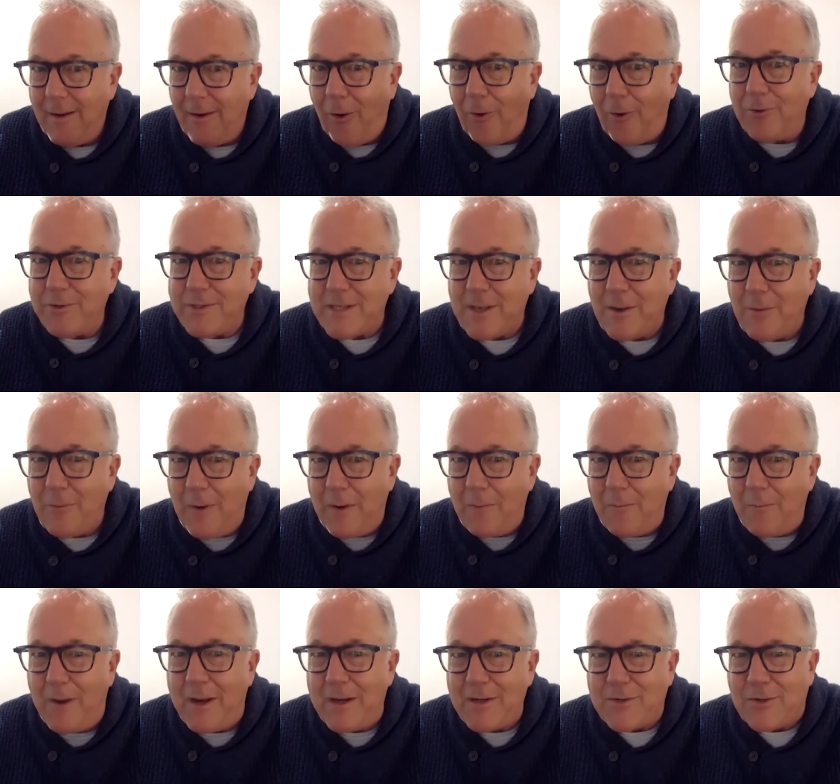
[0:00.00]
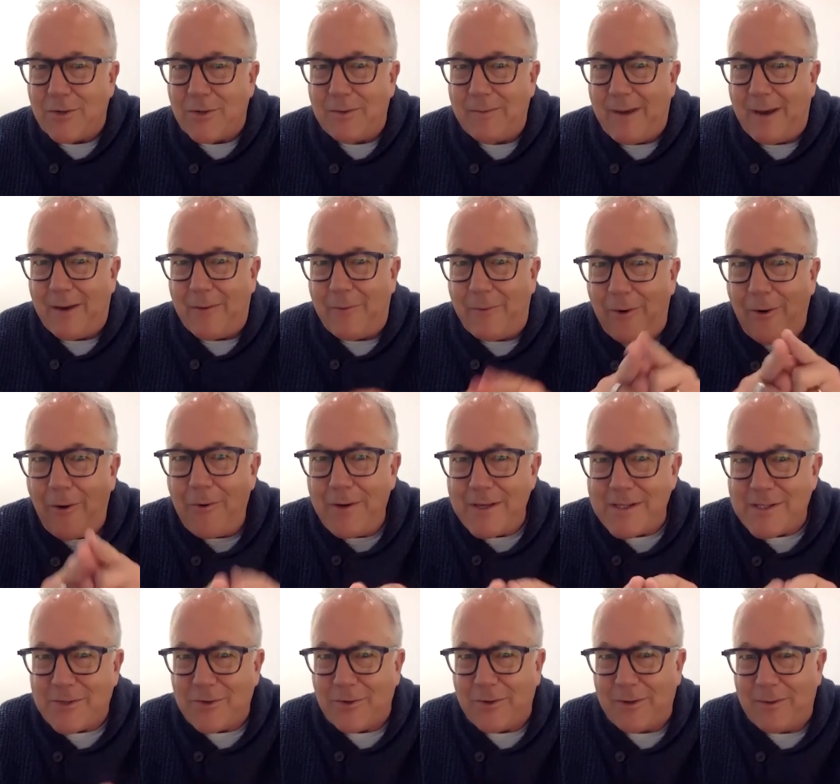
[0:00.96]
also when we're talking about it we're
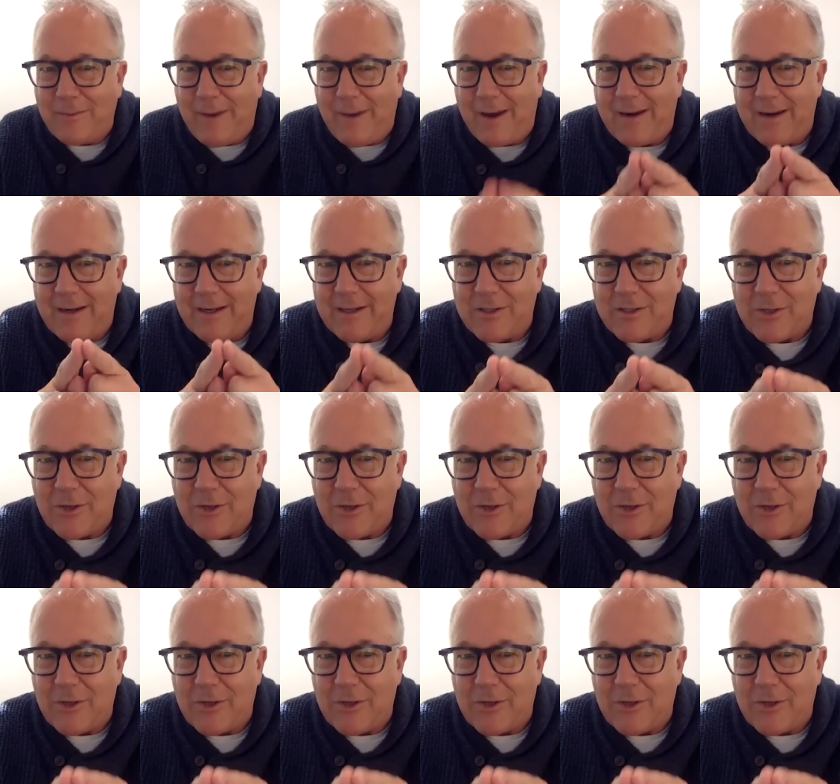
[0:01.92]
always talking about it in